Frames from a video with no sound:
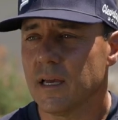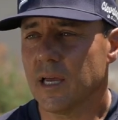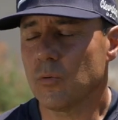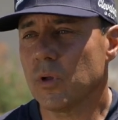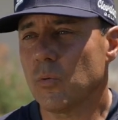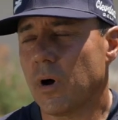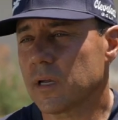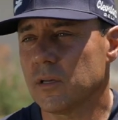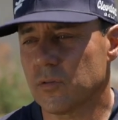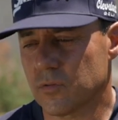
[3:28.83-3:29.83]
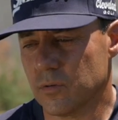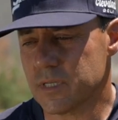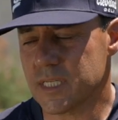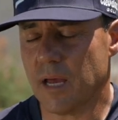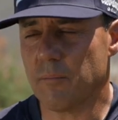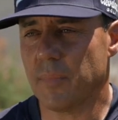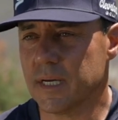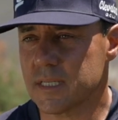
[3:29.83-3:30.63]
and we walk you through step by